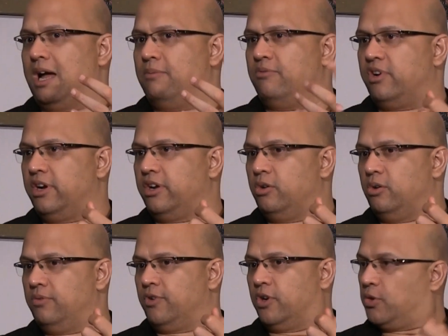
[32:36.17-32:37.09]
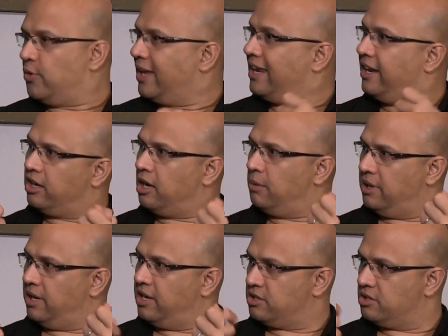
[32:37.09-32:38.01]
I'm very good for creating
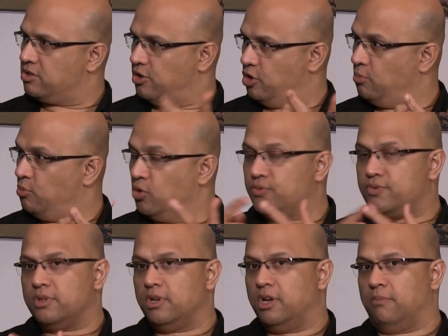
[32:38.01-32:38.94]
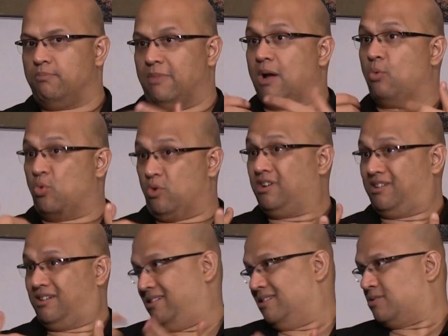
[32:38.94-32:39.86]
combinations and new moves. My
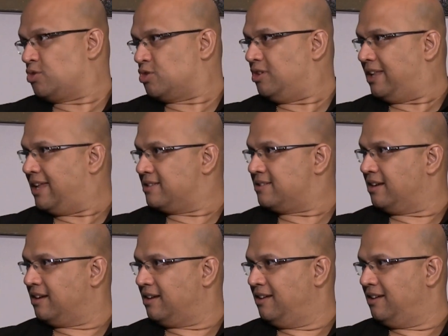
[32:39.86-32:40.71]
work is social dancing.